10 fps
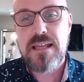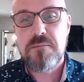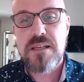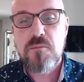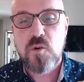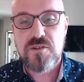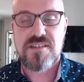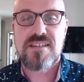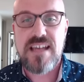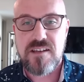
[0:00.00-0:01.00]
and be more
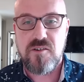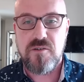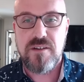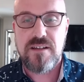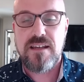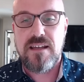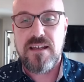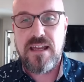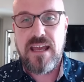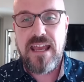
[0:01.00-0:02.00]
settled
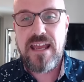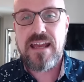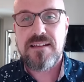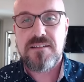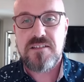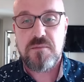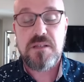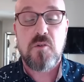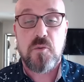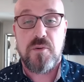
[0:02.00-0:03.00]
and to
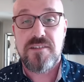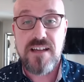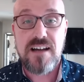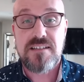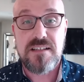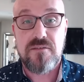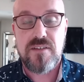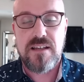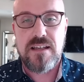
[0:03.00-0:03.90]
be more productive.